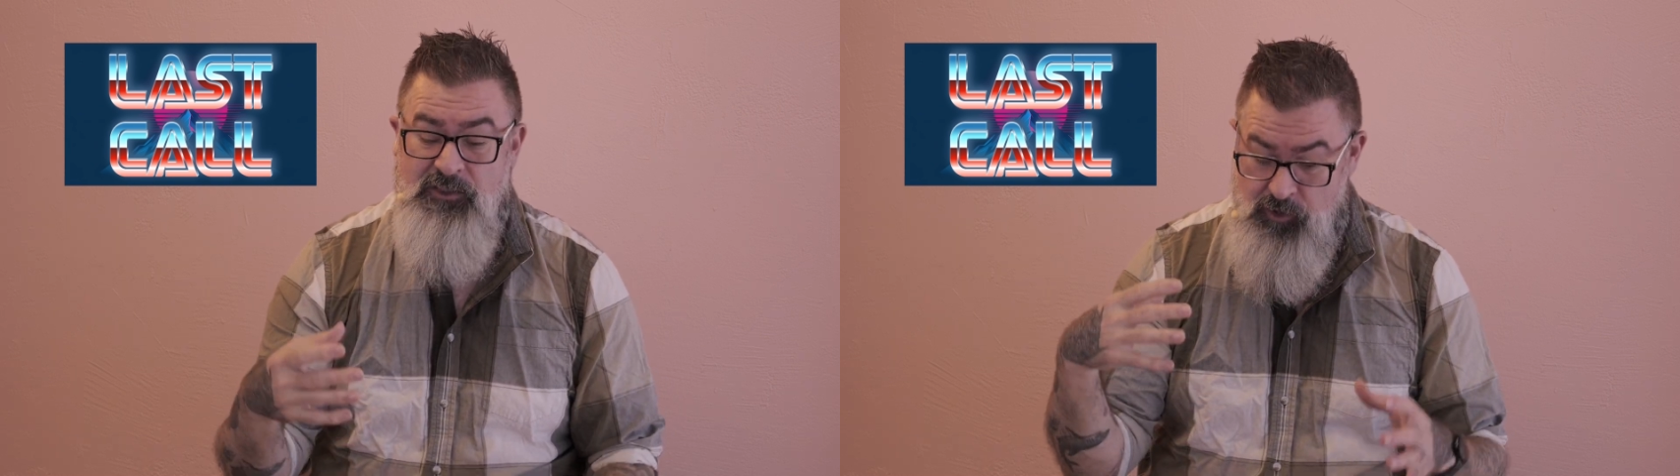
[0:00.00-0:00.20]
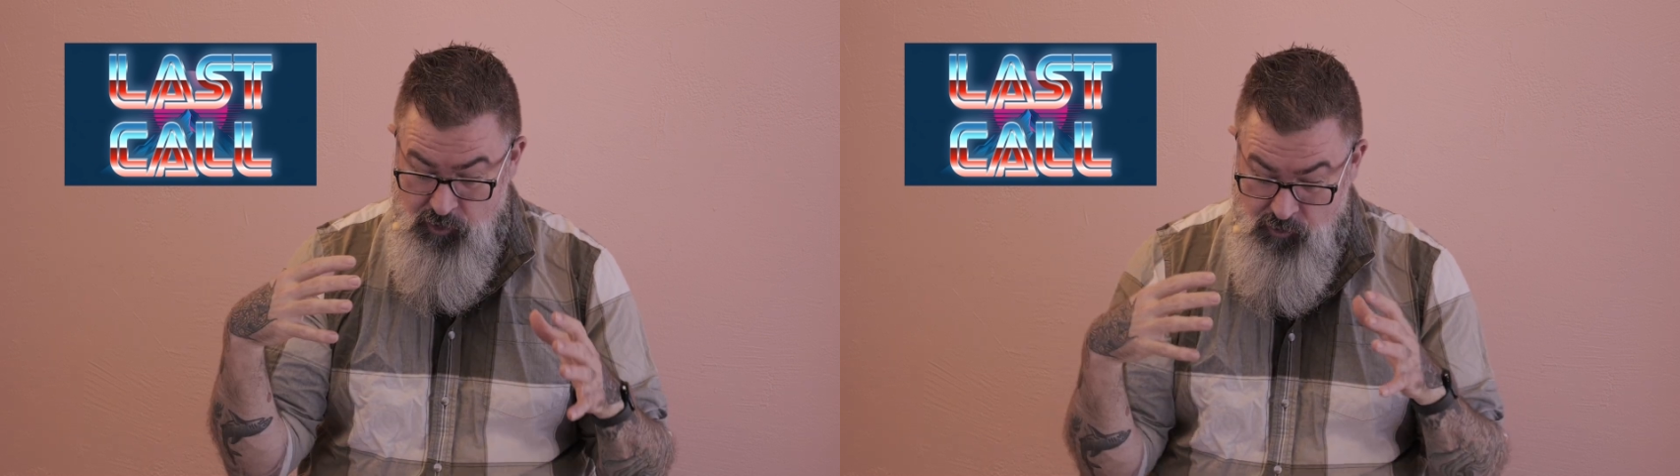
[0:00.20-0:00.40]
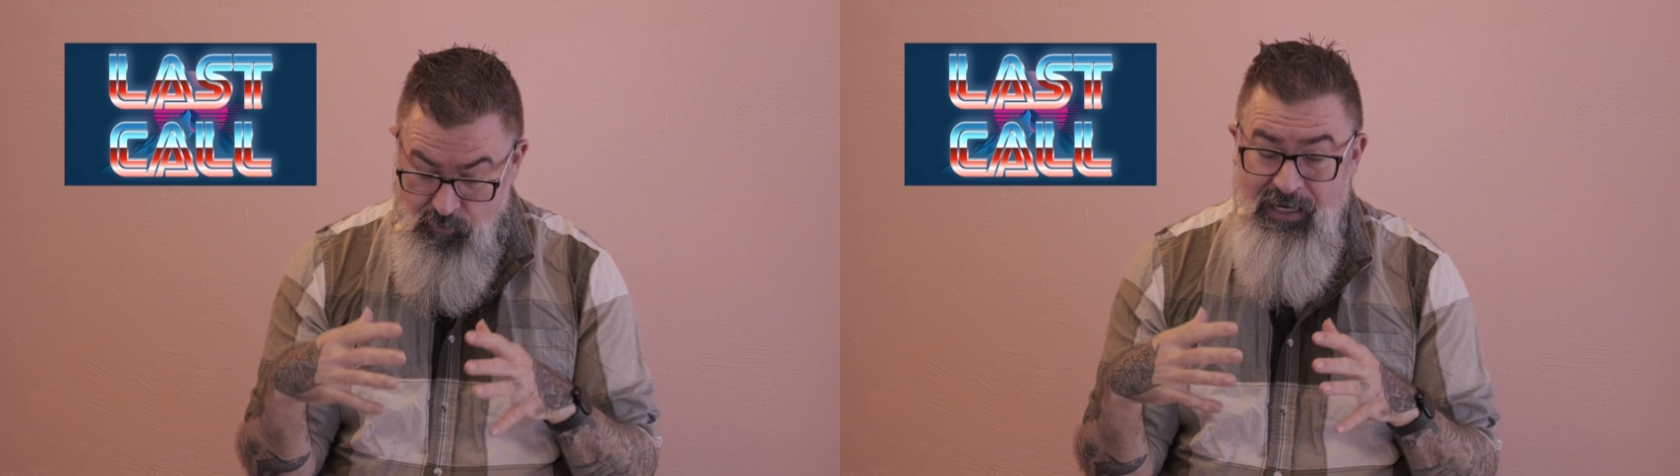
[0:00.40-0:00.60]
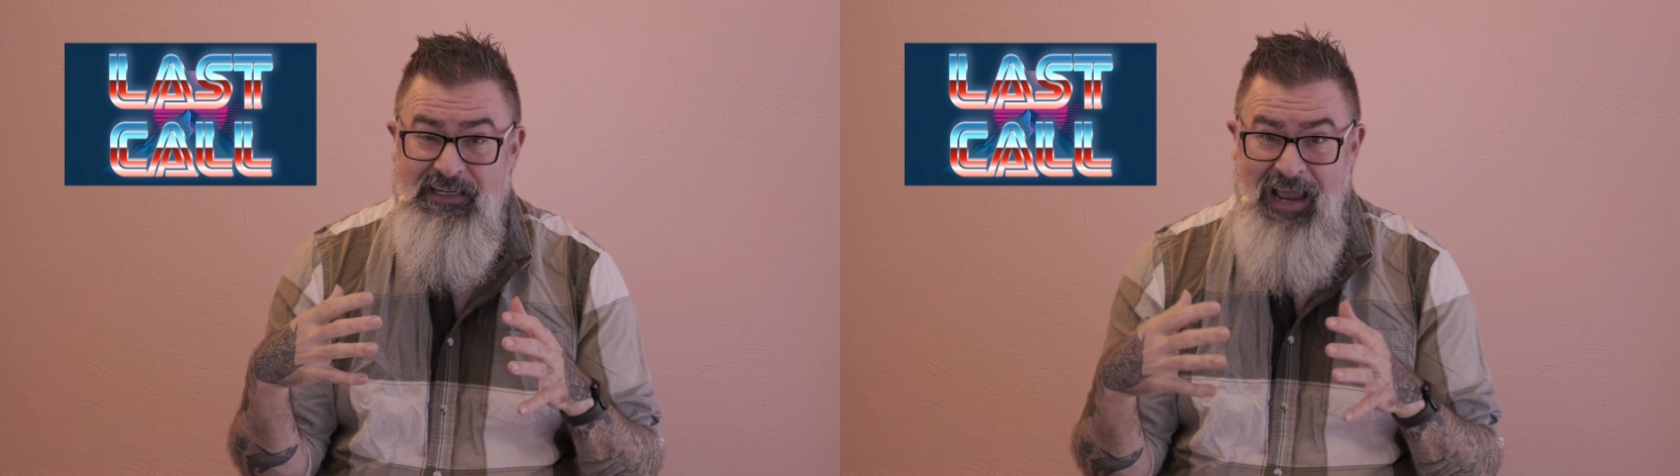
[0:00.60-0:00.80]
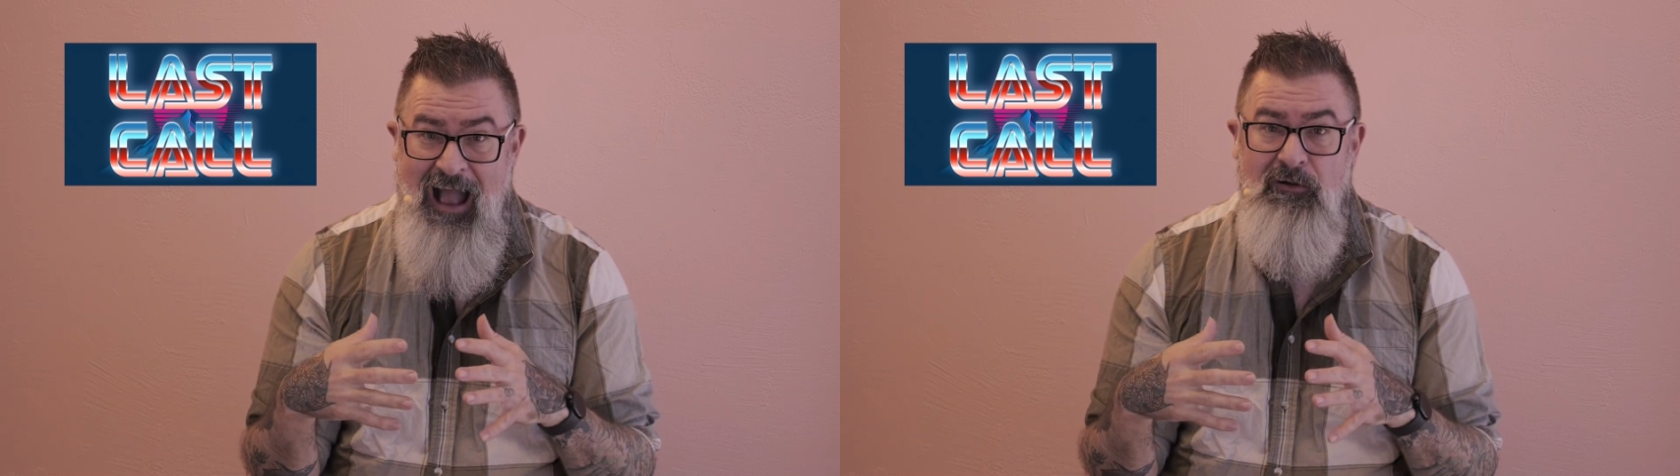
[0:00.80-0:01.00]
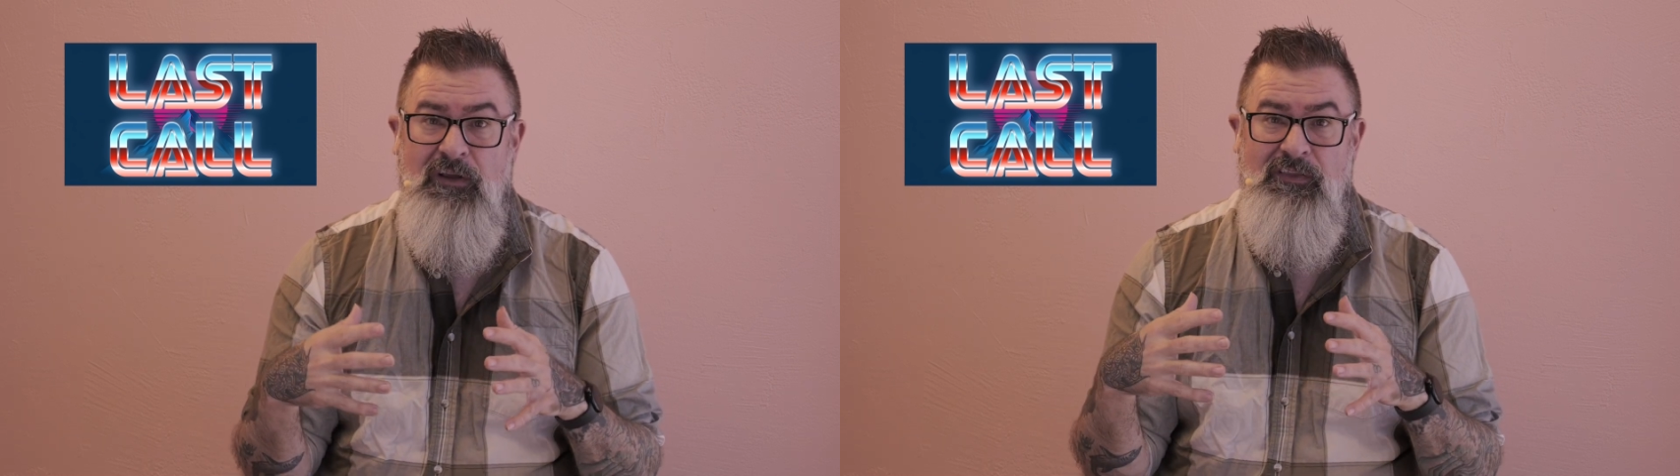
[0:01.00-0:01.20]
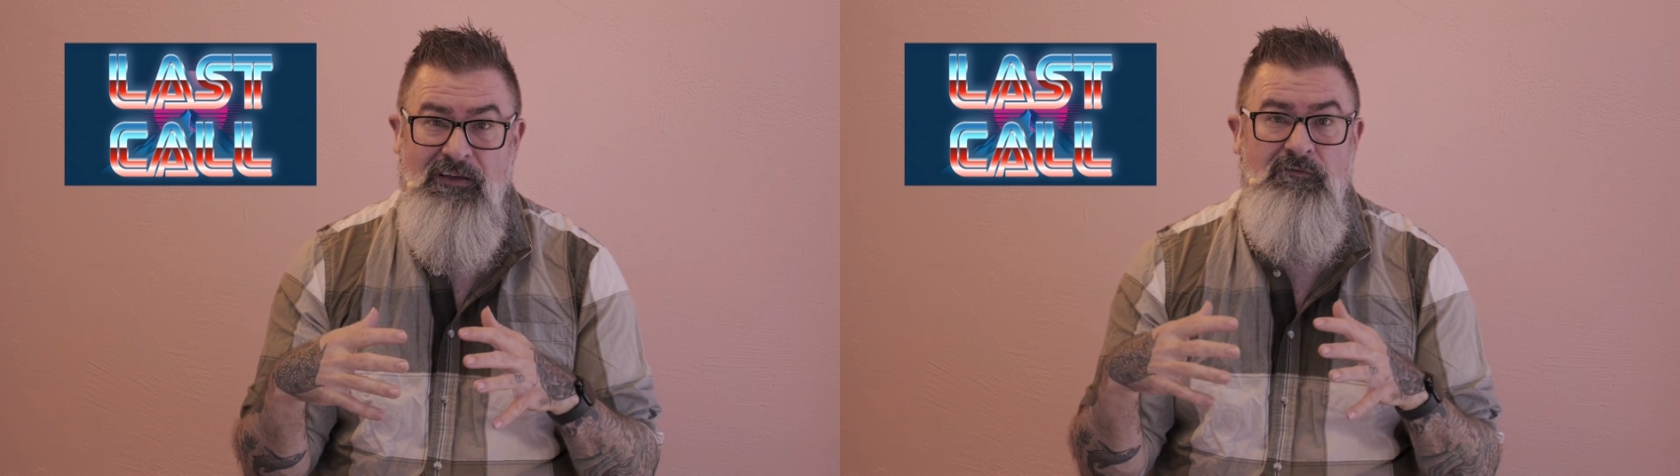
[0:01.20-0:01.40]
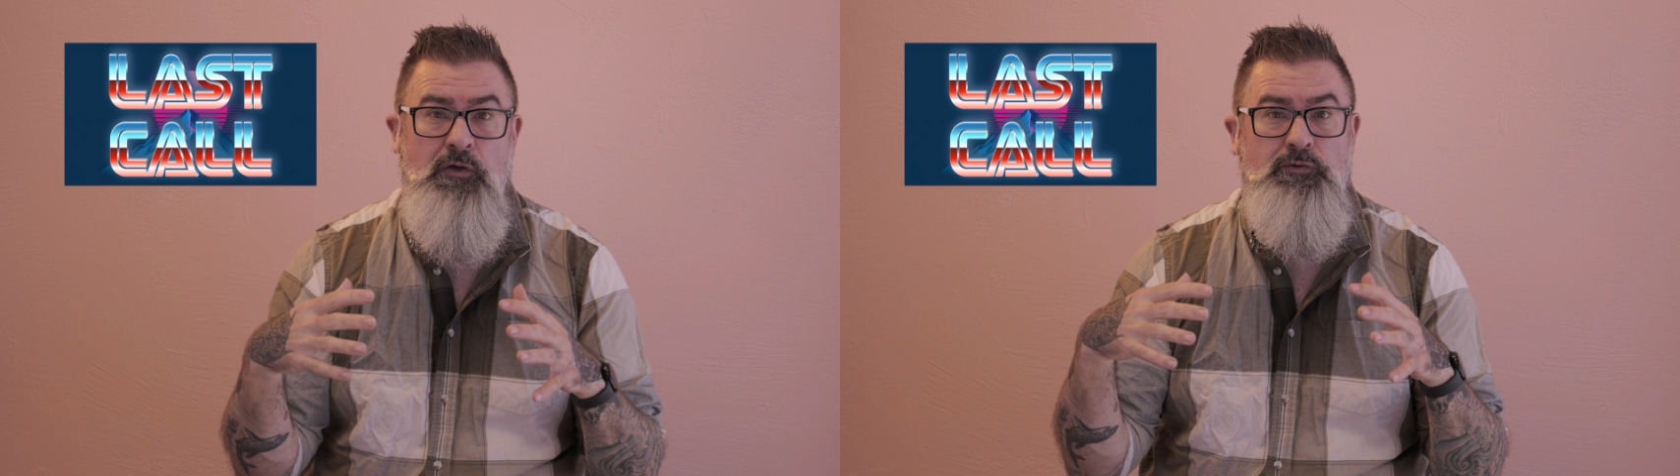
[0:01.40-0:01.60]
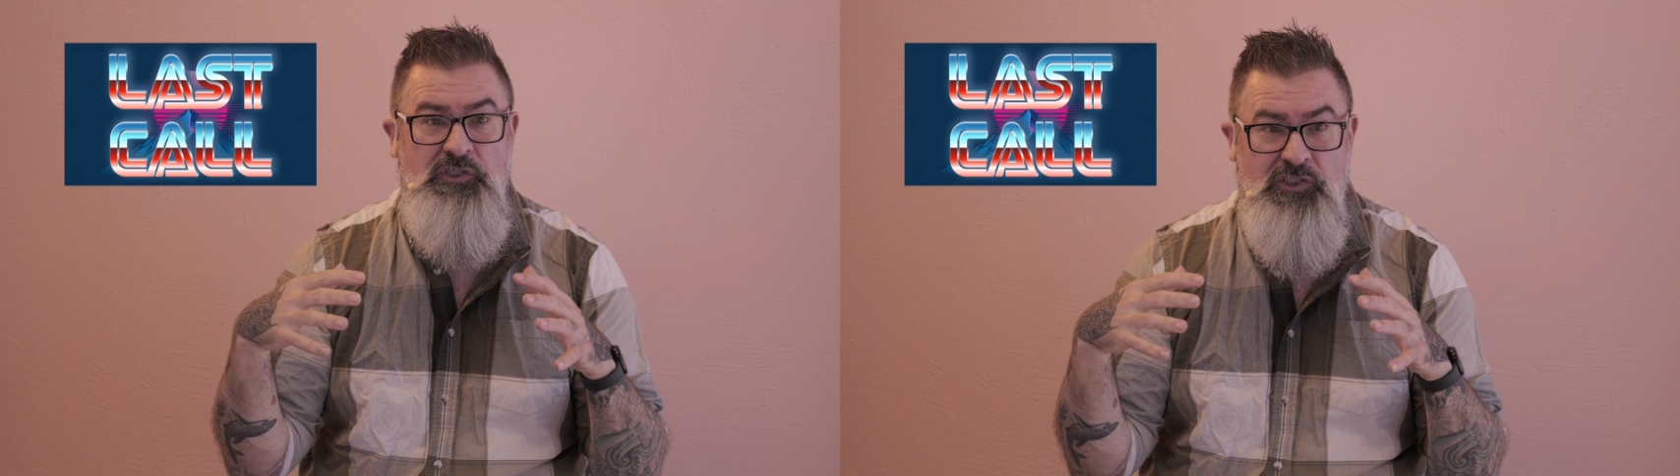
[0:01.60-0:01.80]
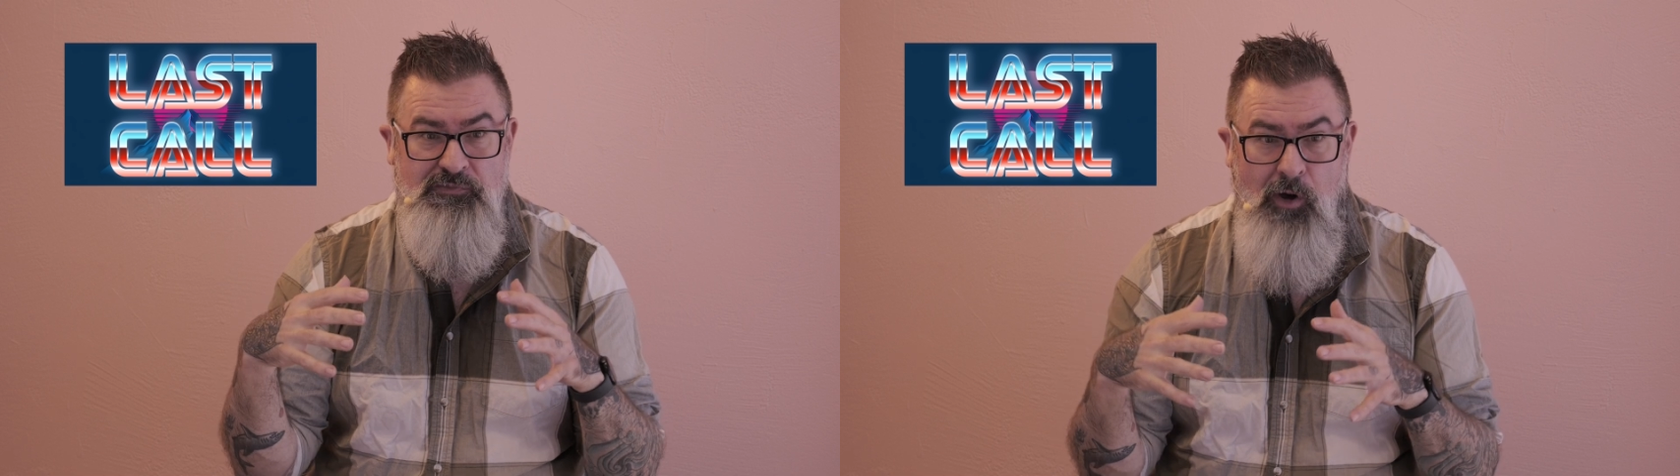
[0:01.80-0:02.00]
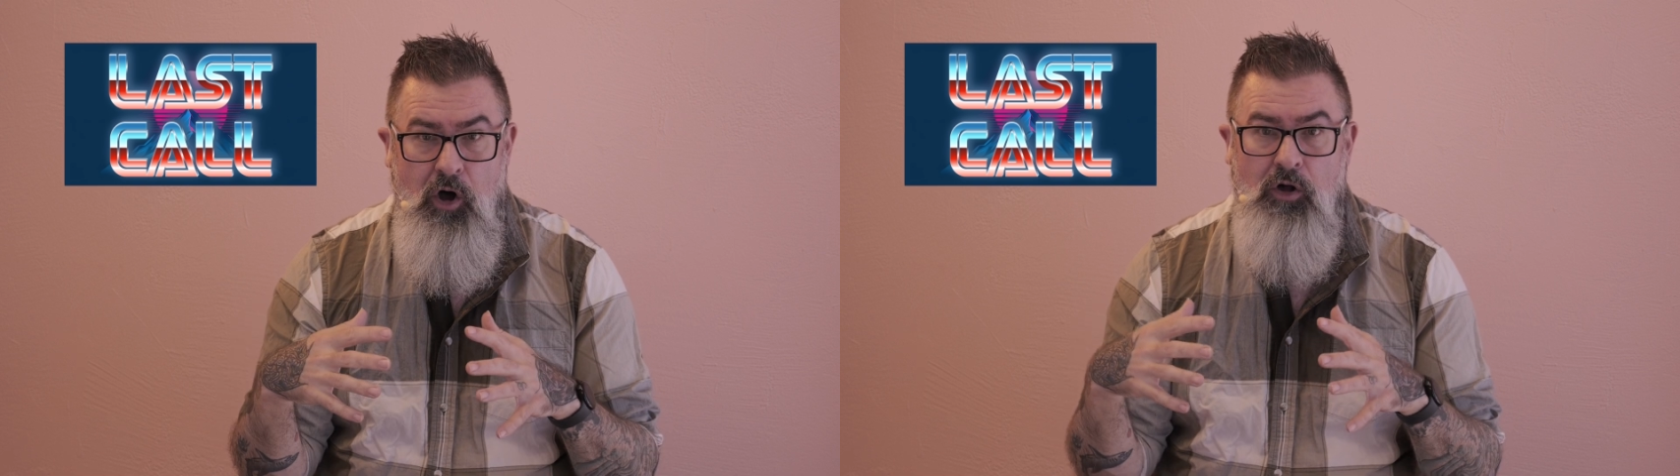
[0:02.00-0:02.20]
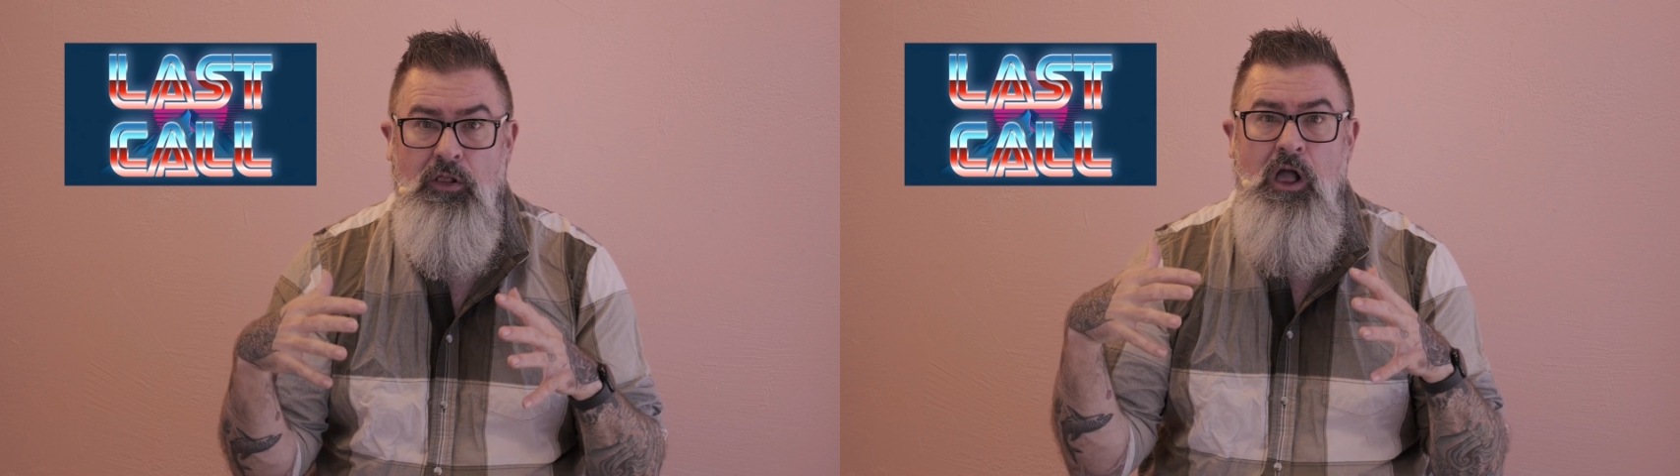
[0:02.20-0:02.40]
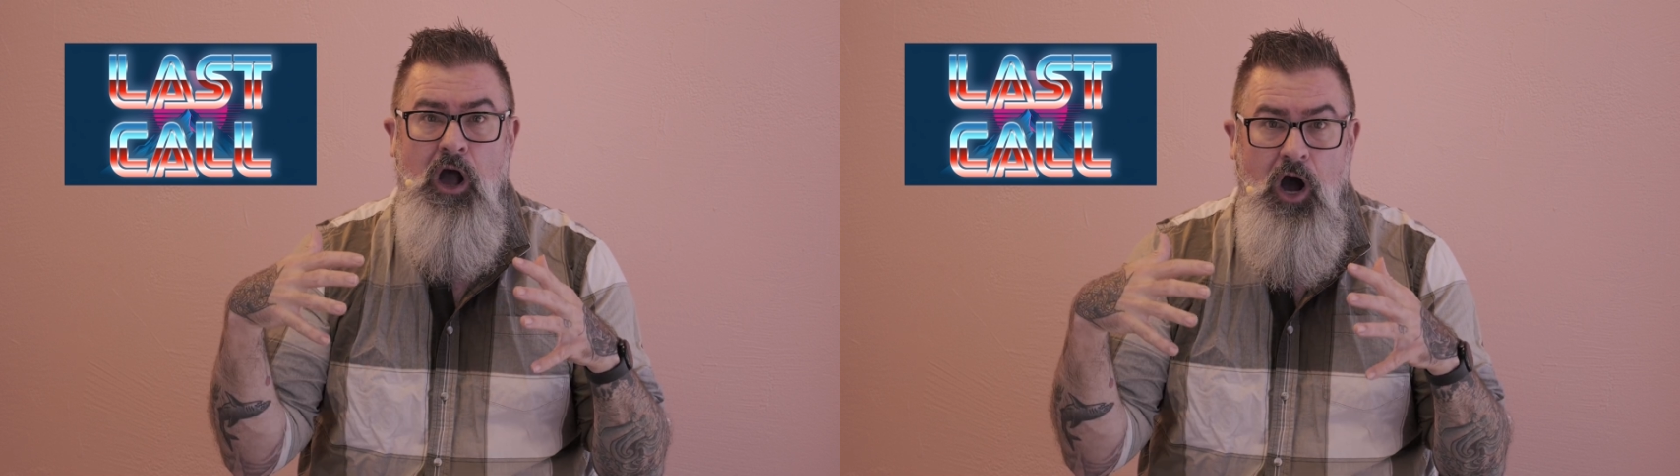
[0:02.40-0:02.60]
to shrink down and live those small,